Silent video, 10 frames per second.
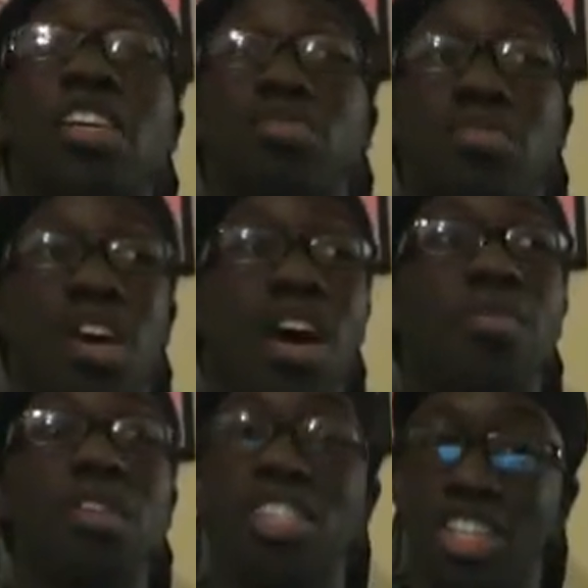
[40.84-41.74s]
has
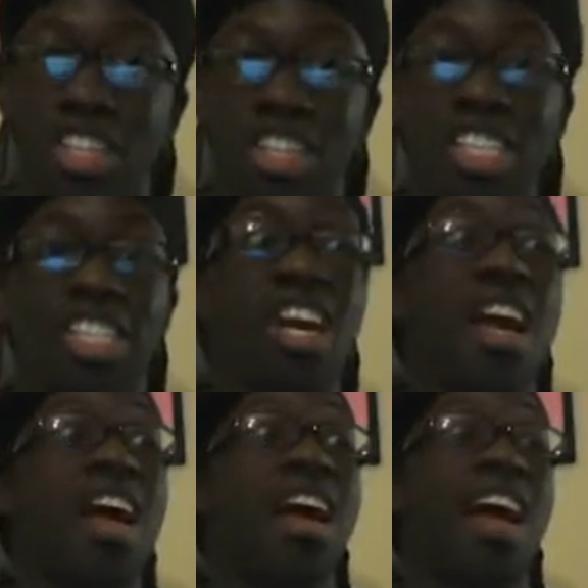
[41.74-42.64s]
bribed the judge,
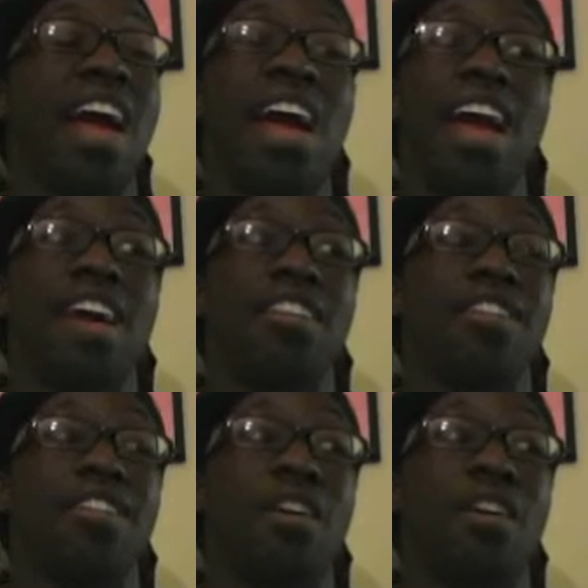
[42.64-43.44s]
and